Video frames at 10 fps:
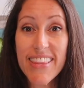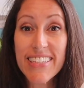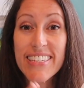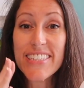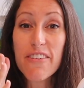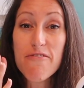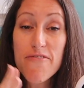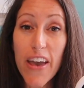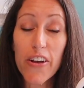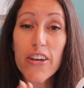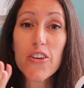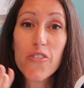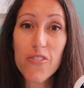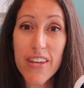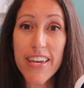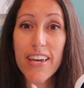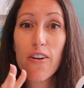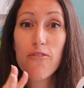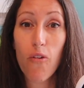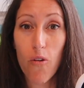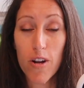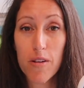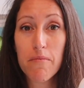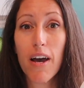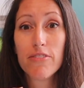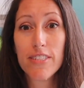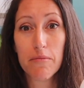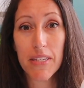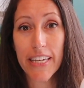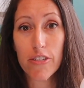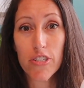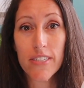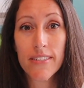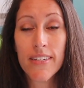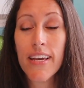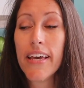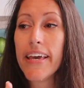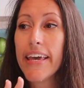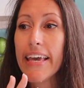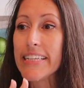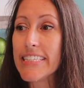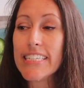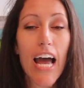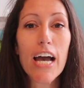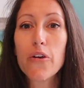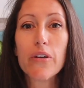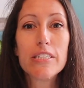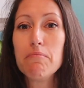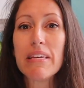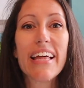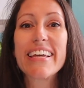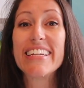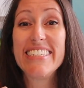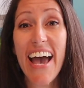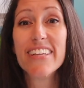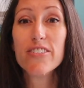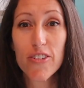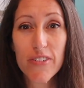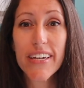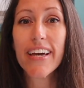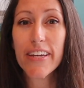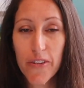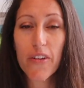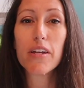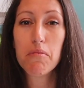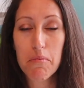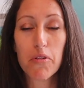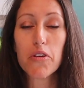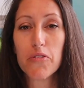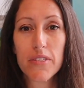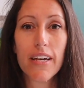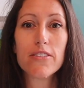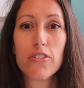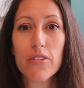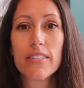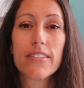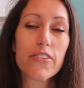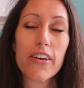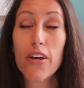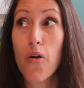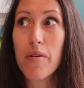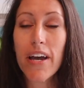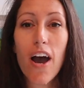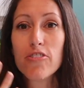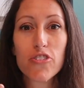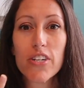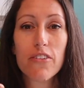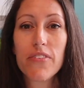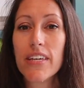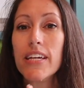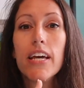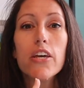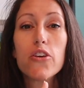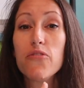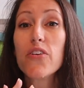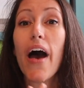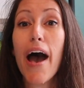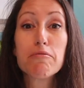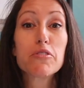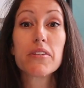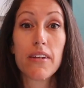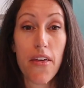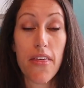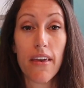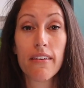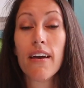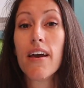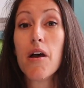This is a very unique form of stimulation. It's not going to be like a TENS unit. I know a lot of people use TENS units and they're like, oh my gosh, you're gonna feel it. You feel absolutely nothing.